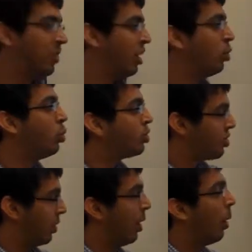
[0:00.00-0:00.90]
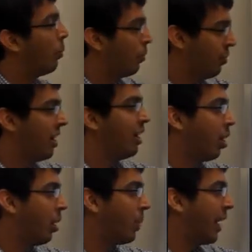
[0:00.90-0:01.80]
use very
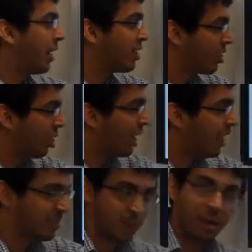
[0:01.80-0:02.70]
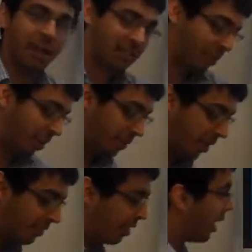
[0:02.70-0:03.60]
long packets, not as small as 100
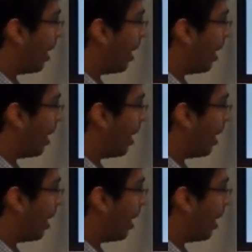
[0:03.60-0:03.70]
bits.